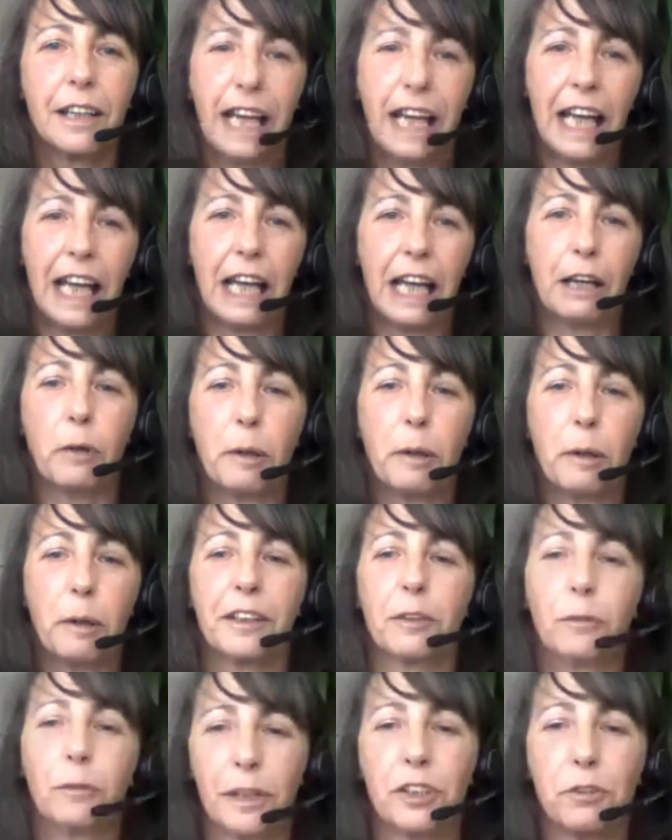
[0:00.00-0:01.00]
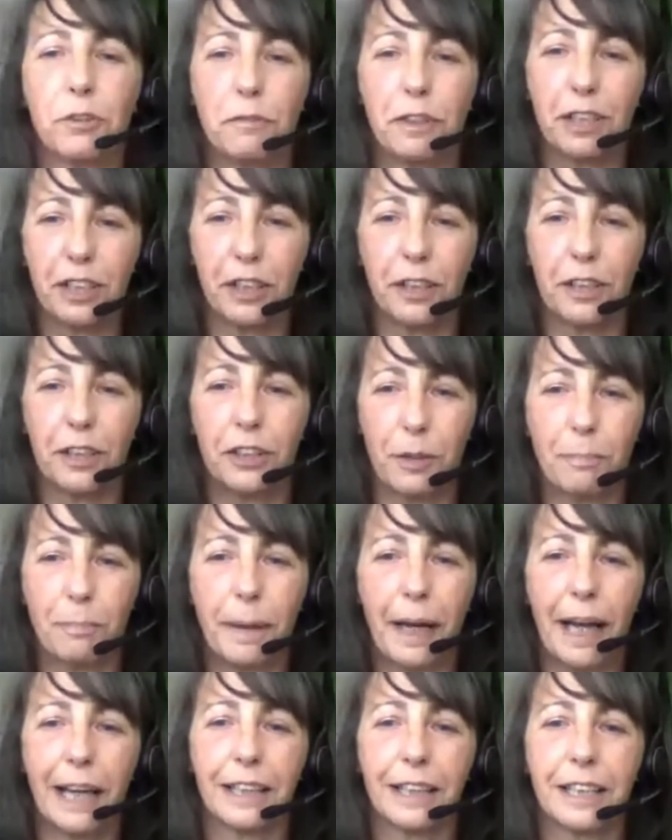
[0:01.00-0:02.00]
if we're putting the words research
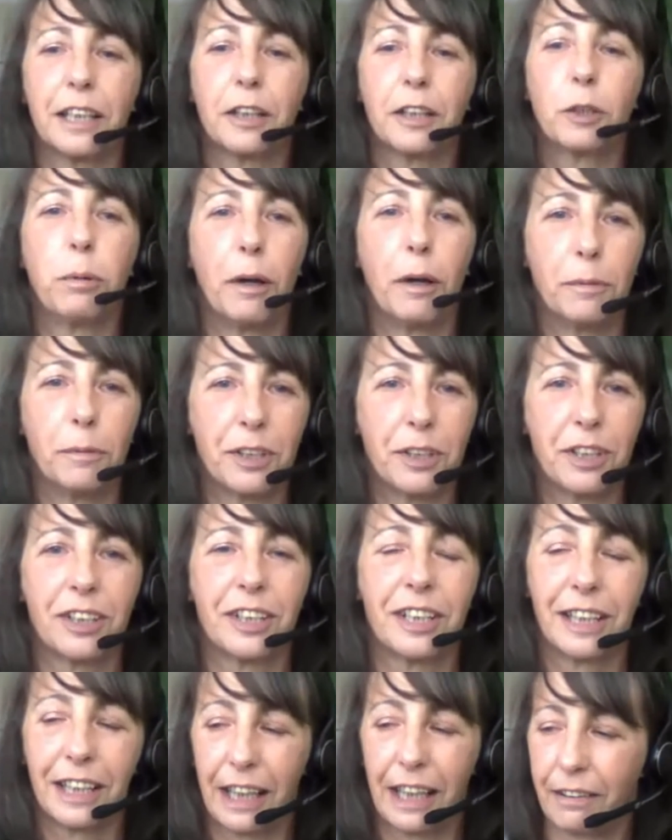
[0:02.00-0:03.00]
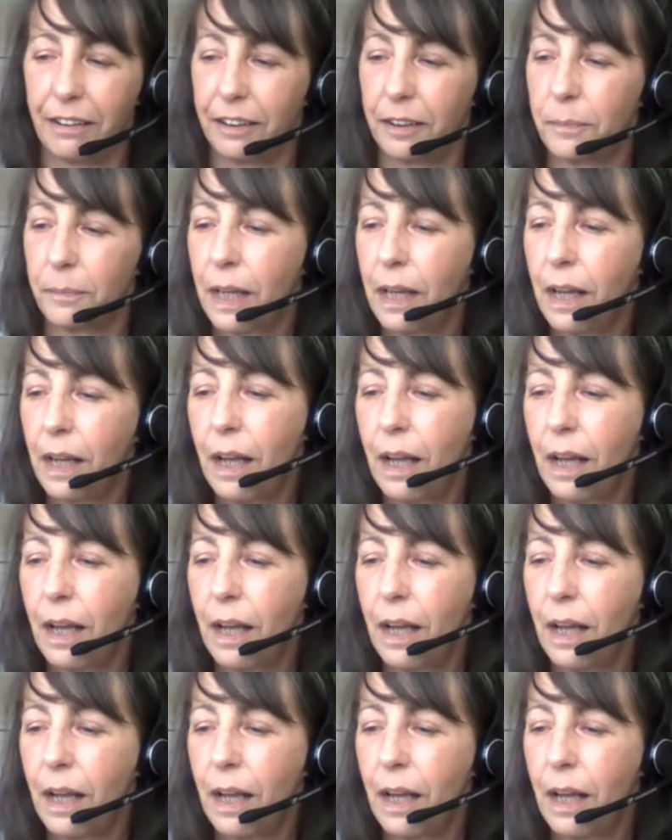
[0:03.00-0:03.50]
impact in quotes together.